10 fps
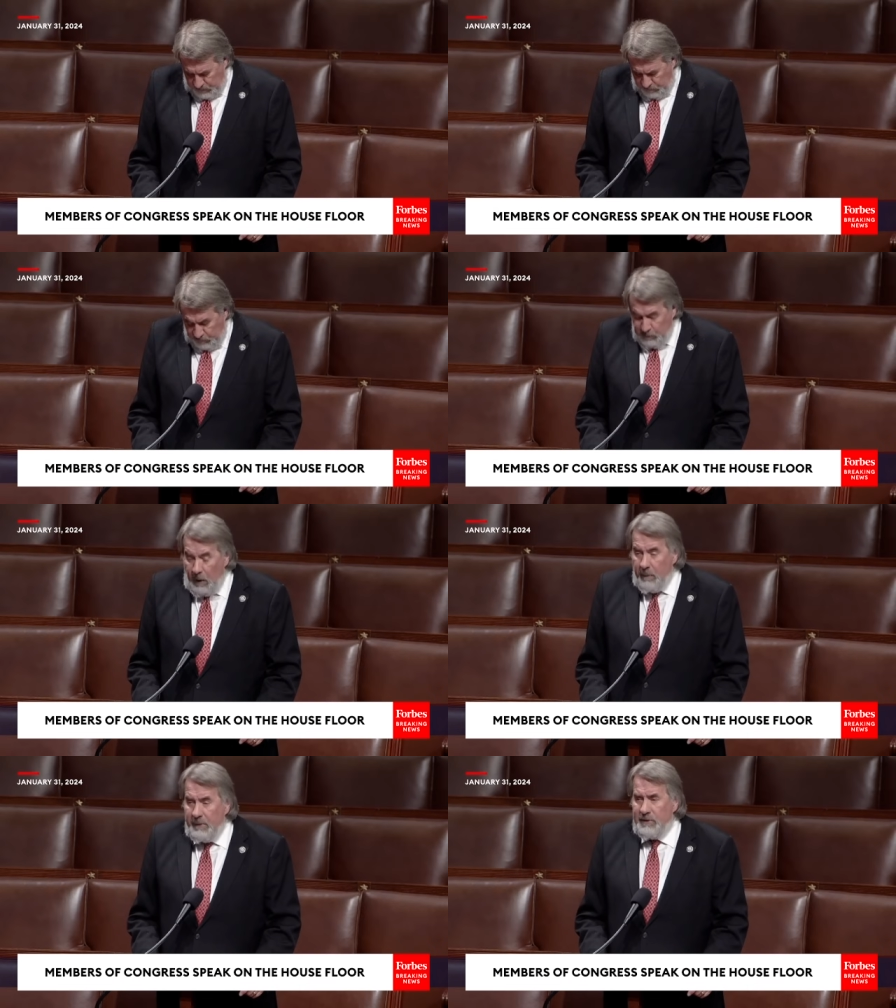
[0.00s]
uh, for
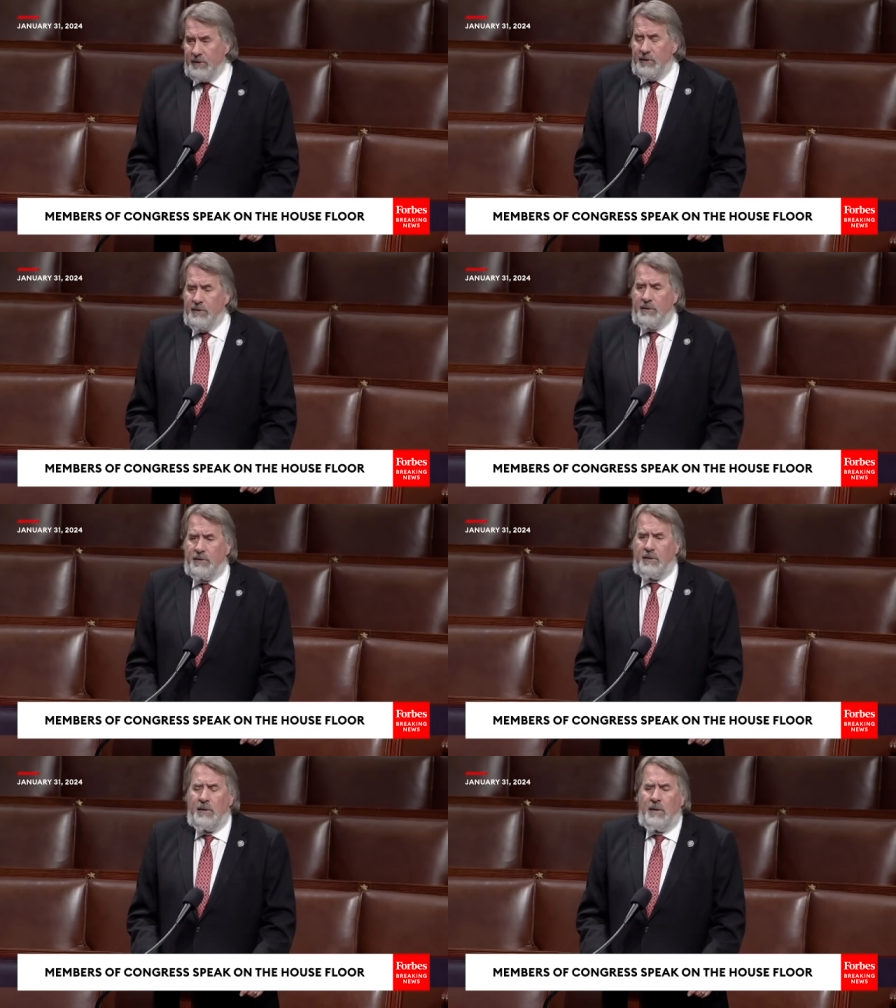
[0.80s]
small
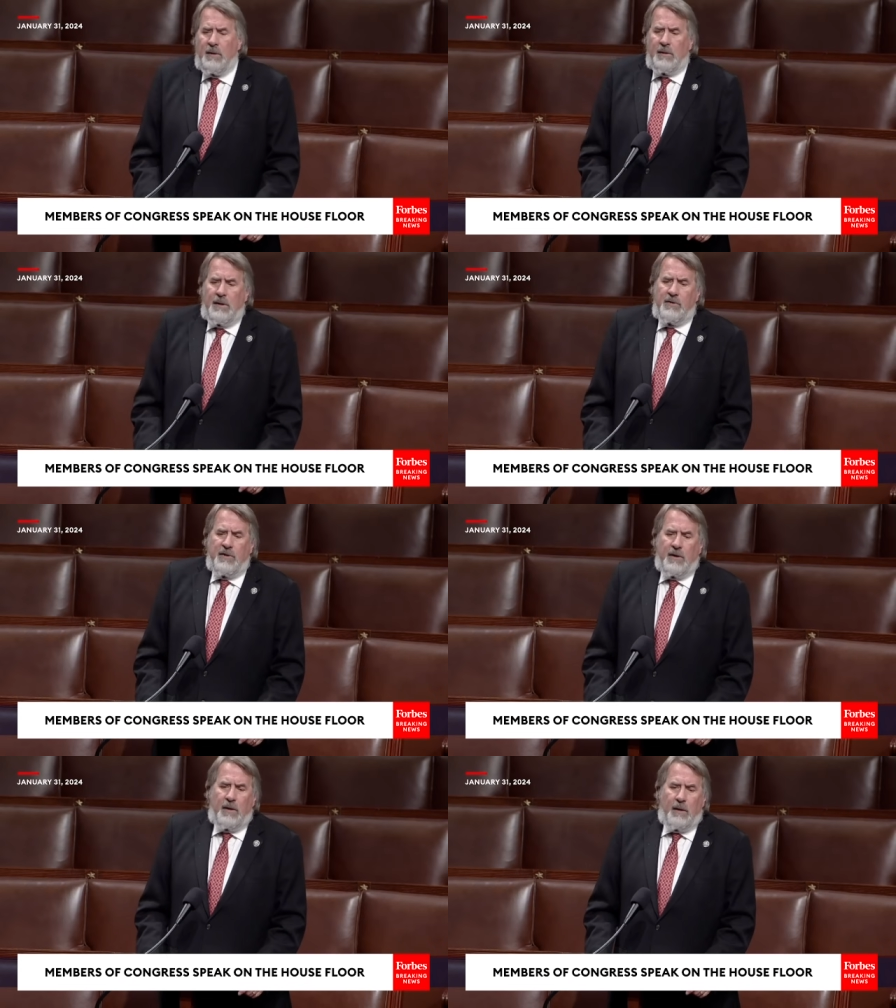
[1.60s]
businesses
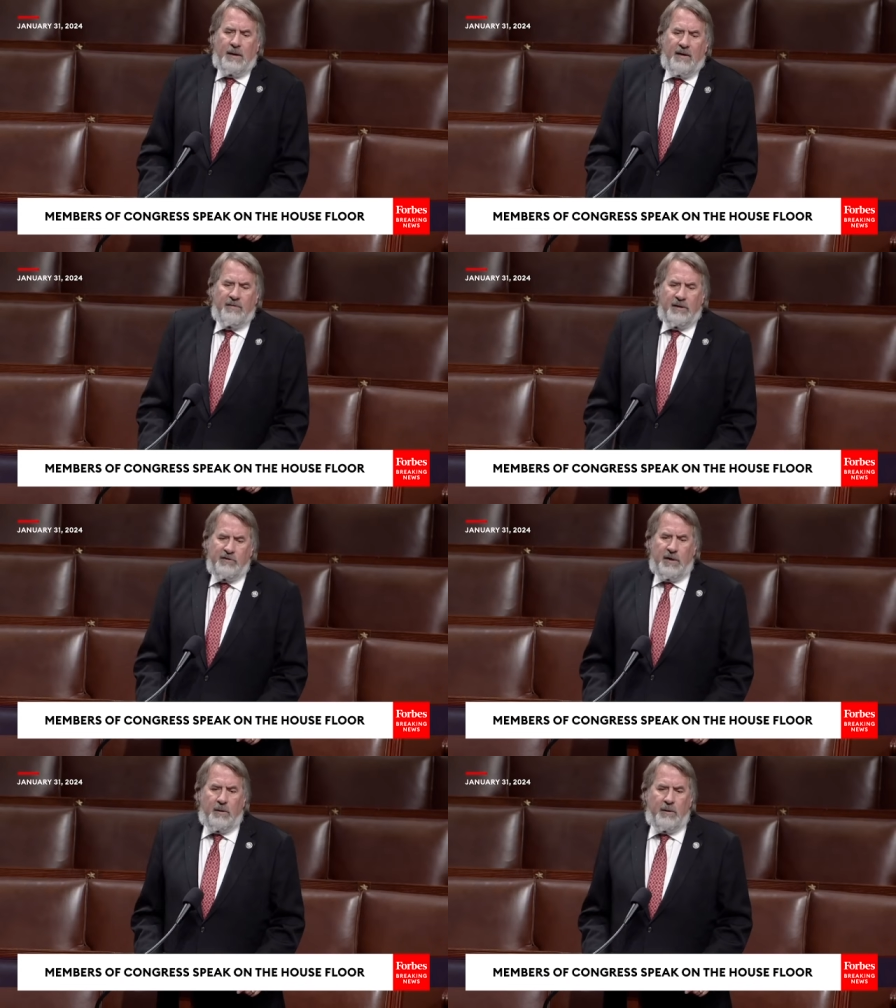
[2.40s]
that uh, are going to have the
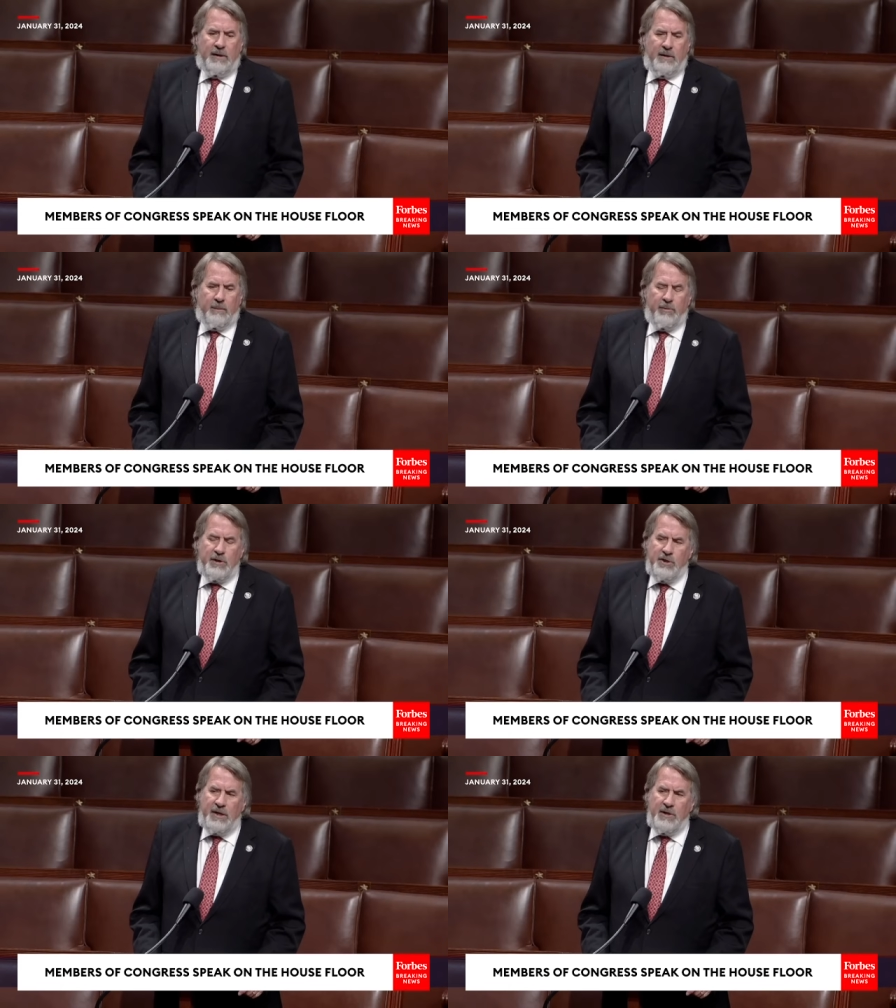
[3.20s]
accelerated
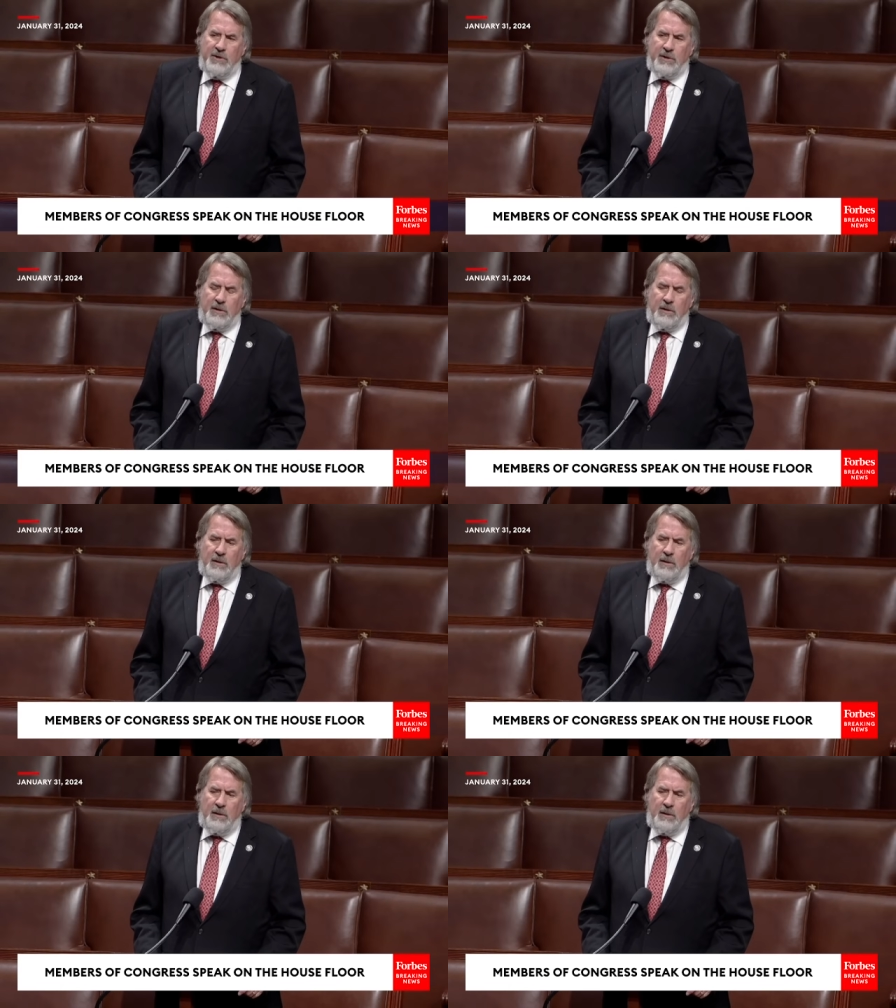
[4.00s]
depreciation